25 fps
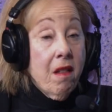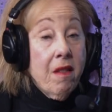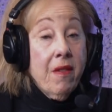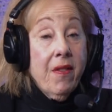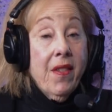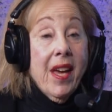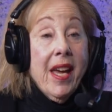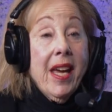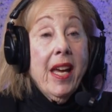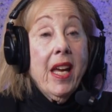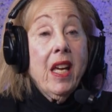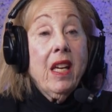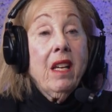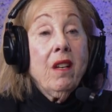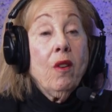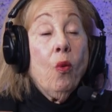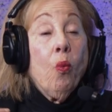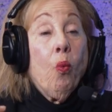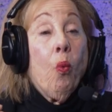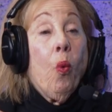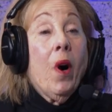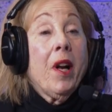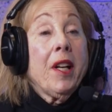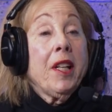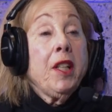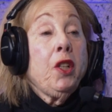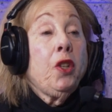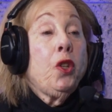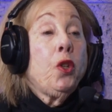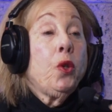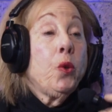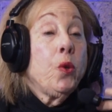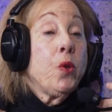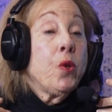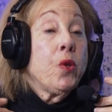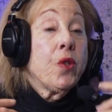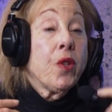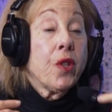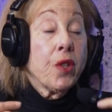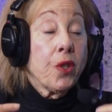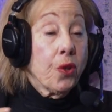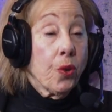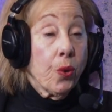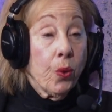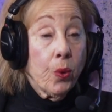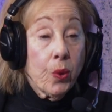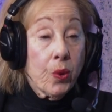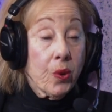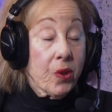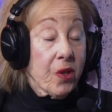They want to use the
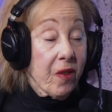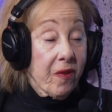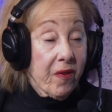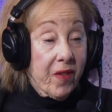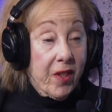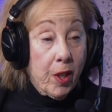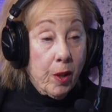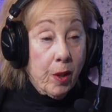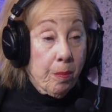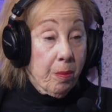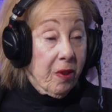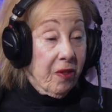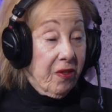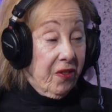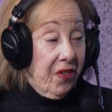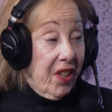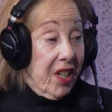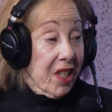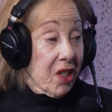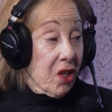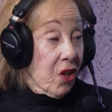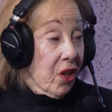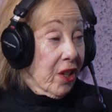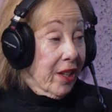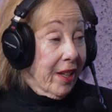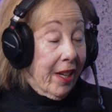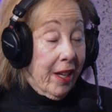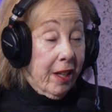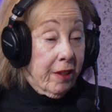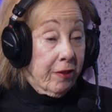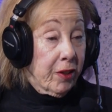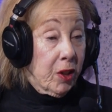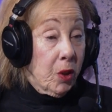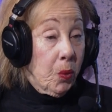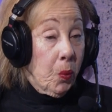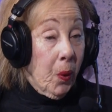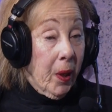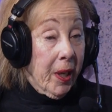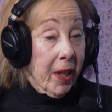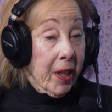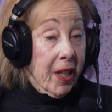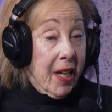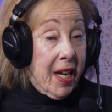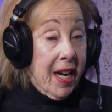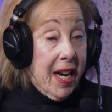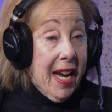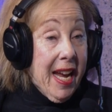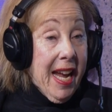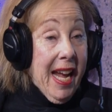tools of their profession everywhere.